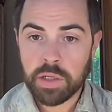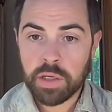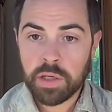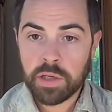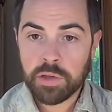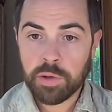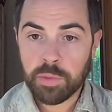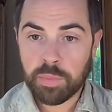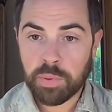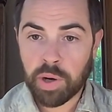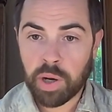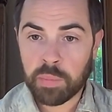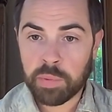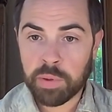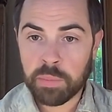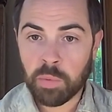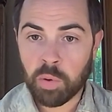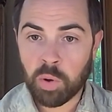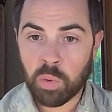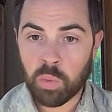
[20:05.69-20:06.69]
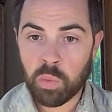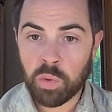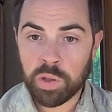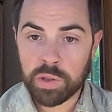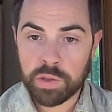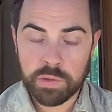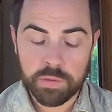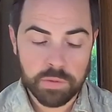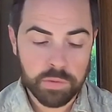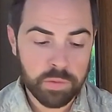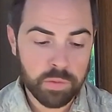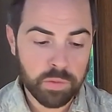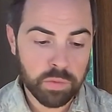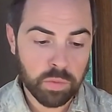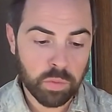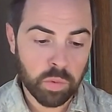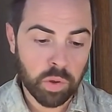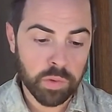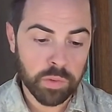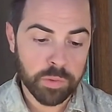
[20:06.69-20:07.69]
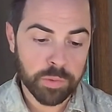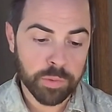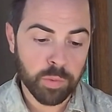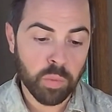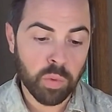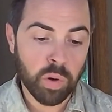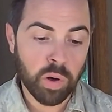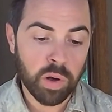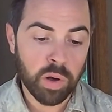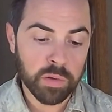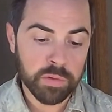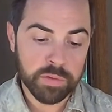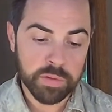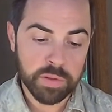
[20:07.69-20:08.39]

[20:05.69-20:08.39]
you're probably more willing to run through walls.